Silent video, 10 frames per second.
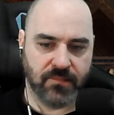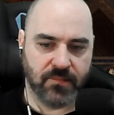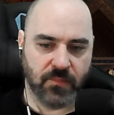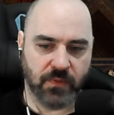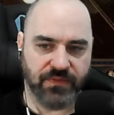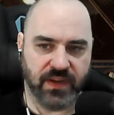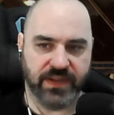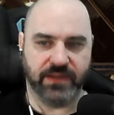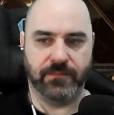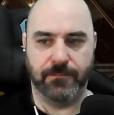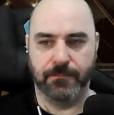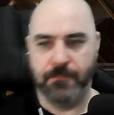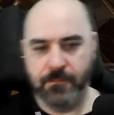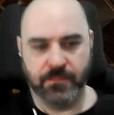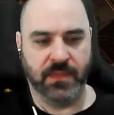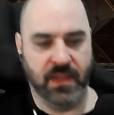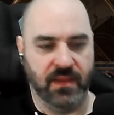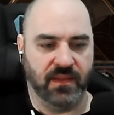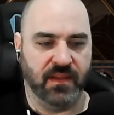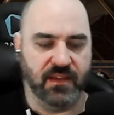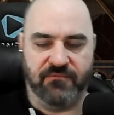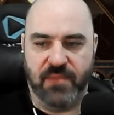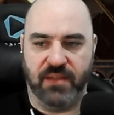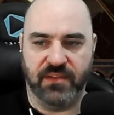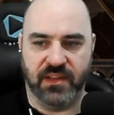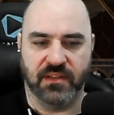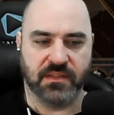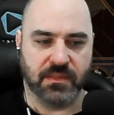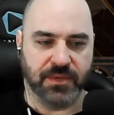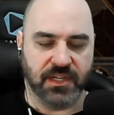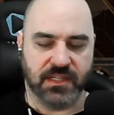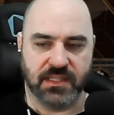We'll find out. If Maven heals the boss,